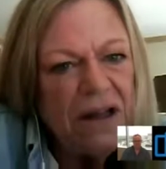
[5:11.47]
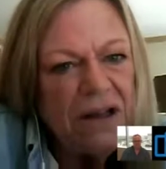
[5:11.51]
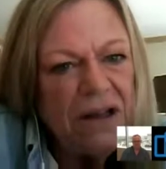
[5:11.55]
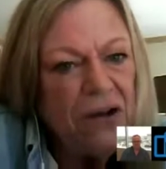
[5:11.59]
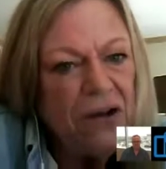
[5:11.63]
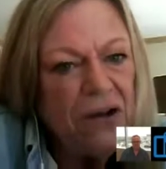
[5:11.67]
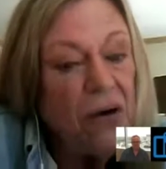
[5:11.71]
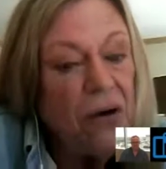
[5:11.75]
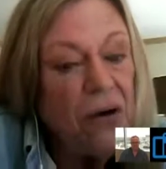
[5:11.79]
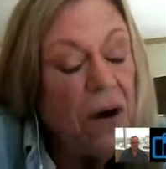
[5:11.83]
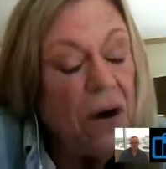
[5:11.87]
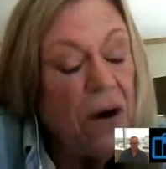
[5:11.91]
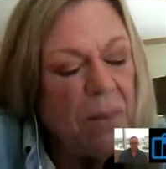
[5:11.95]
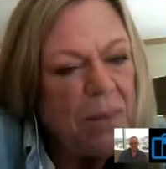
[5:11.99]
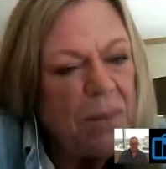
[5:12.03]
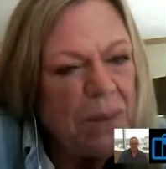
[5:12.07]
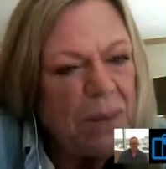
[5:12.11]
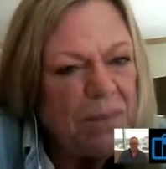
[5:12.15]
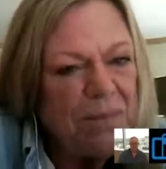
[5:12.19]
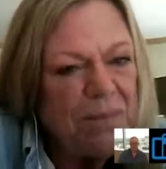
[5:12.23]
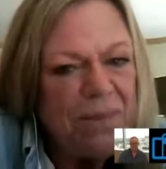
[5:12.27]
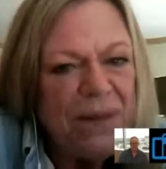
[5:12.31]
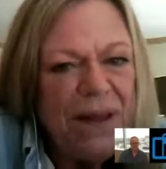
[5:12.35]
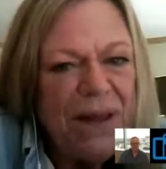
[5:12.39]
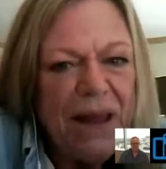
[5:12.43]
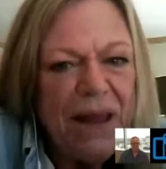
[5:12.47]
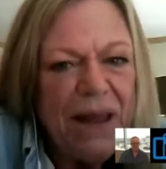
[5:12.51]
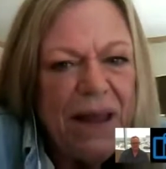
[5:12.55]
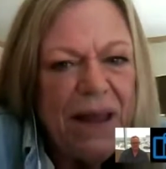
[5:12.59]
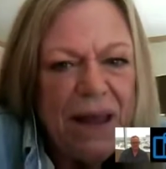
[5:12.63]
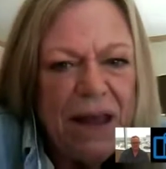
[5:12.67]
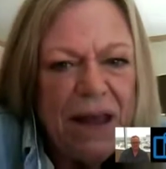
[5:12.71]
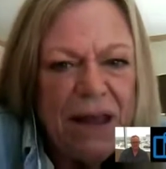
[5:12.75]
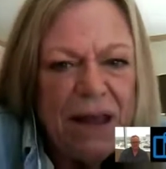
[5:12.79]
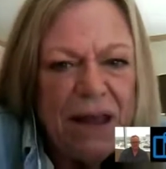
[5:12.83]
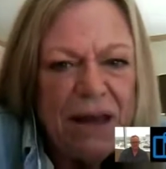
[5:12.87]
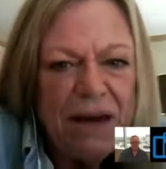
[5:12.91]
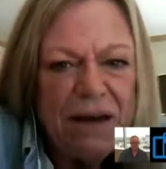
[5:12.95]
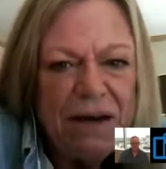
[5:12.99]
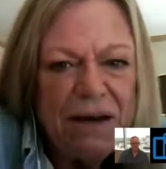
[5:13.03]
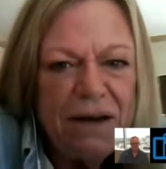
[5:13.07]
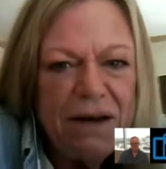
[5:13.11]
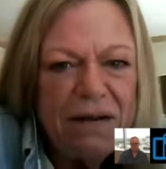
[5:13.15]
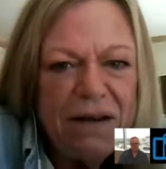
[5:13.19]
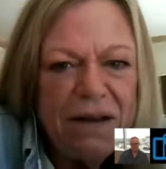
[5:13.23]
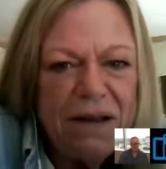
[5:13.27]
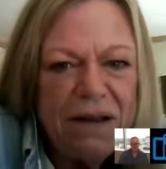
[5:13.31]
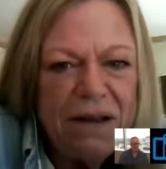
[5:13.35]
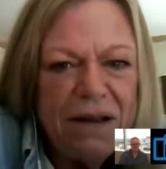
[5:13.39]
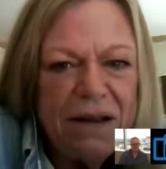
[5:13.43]
Europe, and
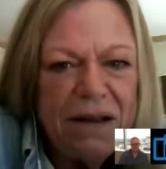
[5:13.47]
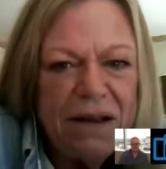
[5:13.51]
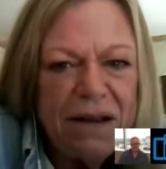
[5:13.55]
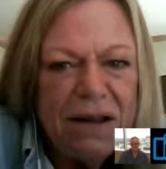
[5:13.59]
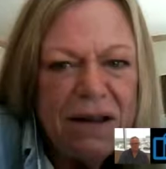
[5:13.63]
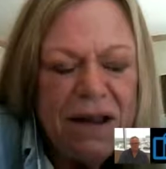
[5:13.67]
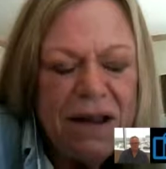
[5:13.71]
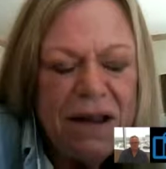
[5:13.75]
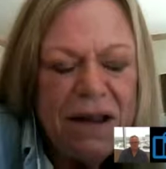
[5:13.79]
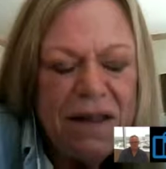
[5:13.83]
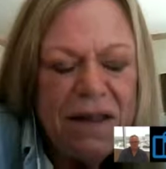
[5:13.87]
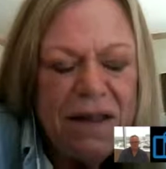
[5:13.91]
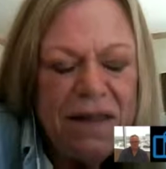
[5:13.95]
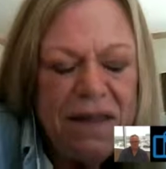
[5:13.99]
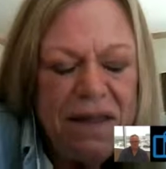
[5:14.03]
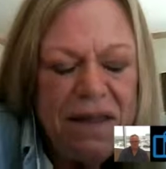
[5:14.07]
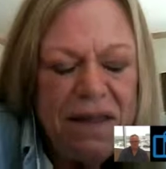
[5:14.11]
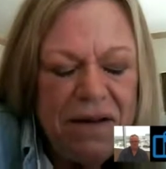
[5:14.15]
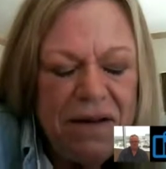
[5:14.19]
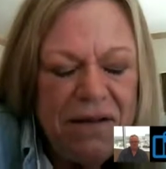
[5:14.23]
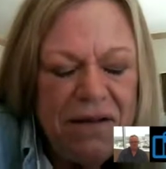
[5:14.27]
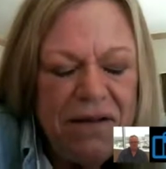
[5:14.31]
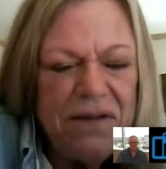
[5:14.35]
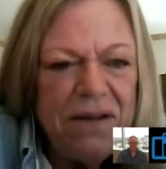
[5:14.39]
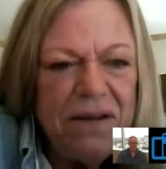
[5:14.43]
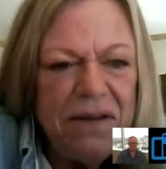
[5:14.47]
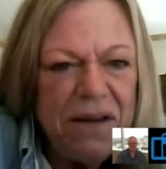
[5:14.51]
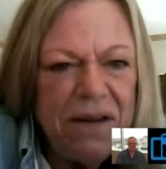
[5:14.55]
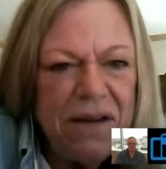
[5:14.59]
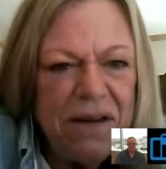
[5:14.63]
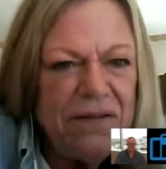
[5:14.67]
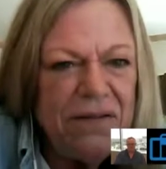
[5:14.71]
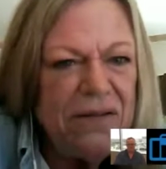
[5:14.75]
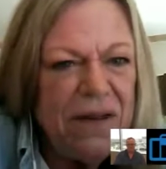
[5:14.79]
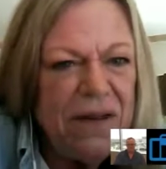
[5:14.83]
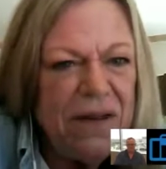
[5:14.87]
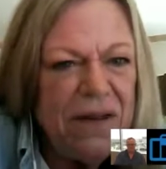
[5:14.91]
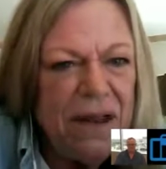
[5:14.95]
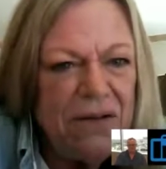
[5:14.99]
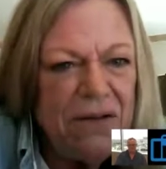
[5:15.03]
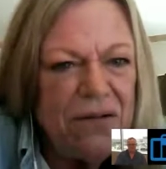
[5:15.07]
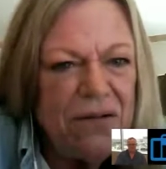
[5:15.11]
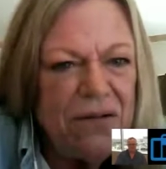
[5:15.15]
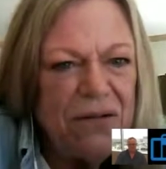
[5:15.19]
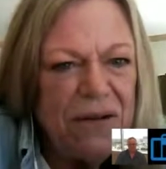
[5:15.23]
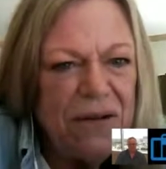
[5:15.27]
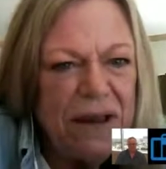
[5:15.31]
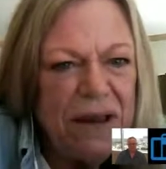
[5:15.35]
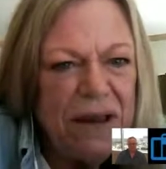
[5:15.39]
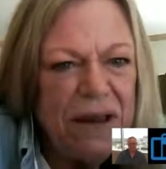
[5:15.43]
this is
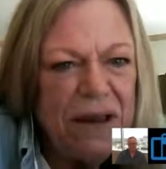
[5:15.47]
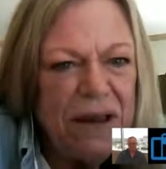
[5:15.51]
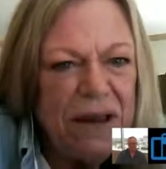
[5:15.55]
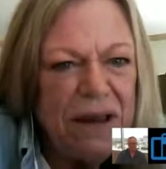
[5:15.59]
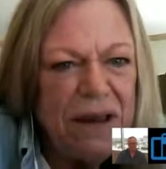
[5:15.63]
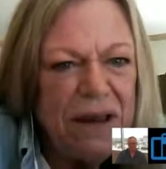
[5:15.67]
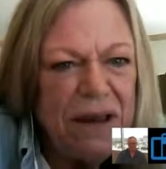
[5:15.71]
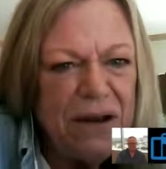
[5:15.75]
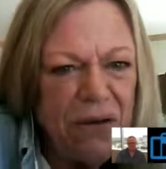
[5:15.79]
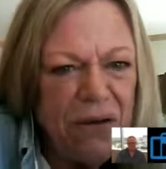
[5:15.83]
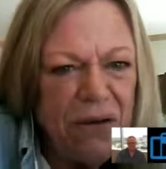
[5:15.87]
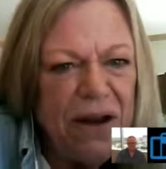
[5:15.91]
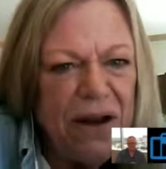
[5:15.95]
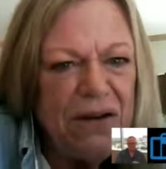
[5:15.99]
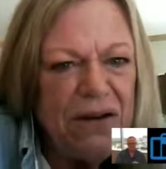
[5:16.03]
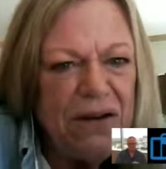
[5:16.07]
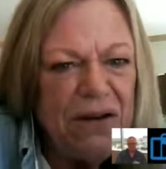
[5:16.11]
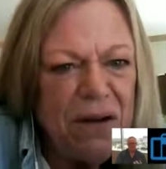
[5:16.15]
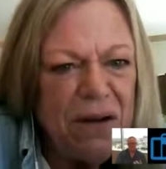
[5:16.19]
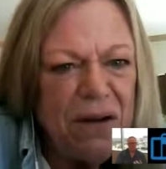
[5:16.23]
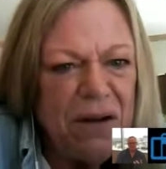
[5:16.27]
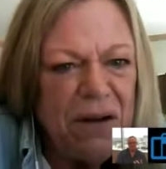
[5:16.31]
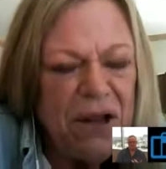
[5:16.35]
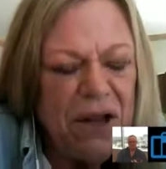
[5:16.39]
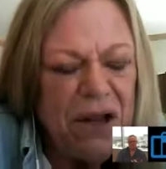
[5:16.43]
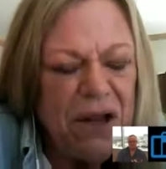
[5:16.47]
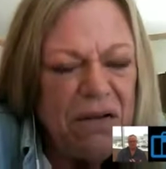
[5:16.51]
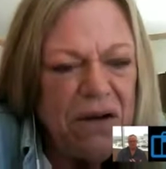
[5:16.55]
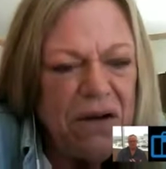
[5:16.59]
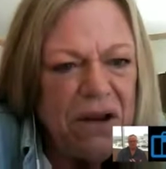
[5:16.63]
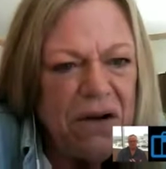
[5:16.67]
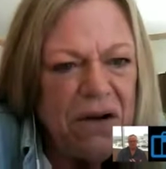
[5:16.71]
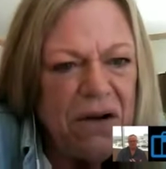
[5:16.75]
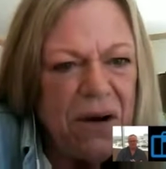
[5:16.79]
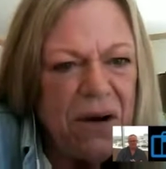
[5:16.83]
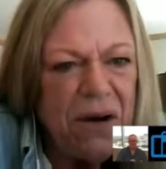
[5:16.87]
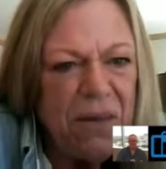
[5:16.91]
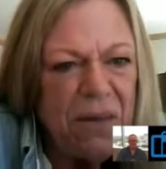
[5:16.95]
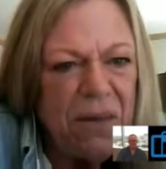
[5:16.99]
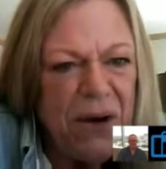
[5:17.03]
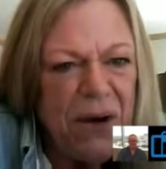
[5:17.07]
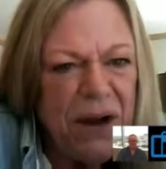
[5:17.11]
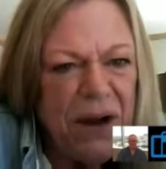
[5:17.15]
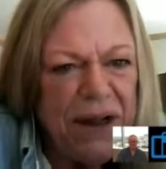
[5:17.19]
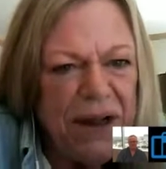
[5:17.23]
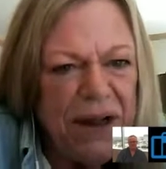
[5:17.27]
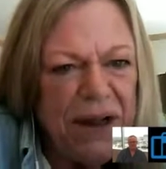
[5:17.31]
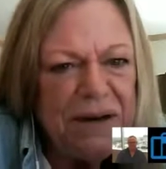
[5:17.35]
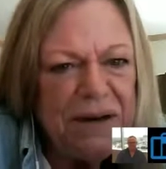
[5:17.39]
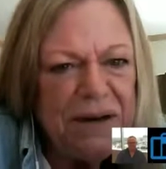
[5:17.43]
actually a great time to go to Europe,
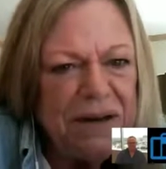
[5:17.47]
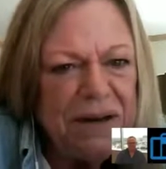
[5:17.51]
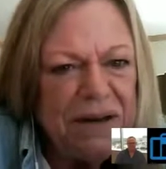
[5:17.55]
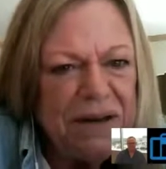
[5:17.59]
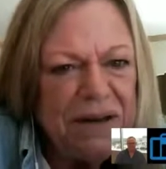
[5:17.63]
right?